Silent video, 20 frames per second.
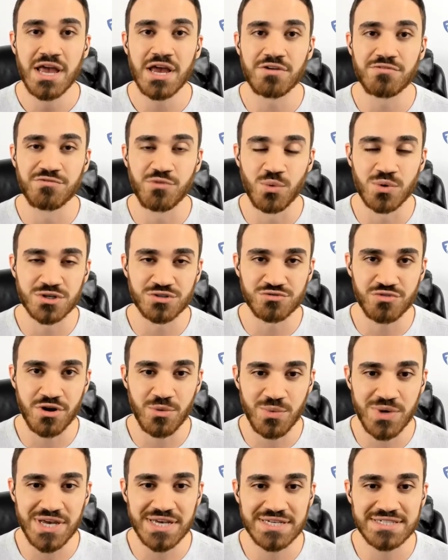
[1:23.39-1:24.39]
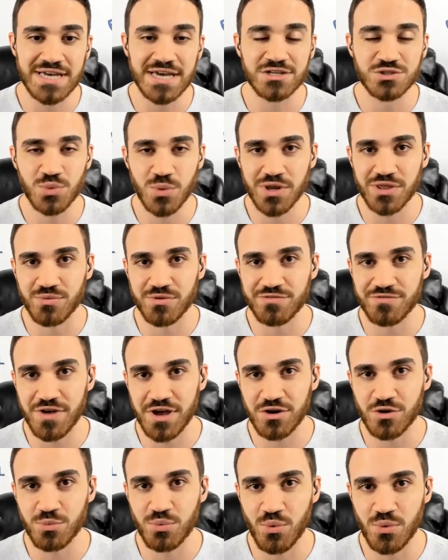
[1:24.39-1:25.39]
in four straight weeks and 23
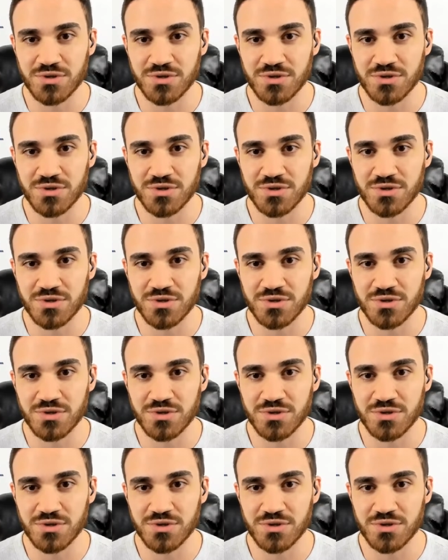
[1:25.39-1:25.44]
FanDuel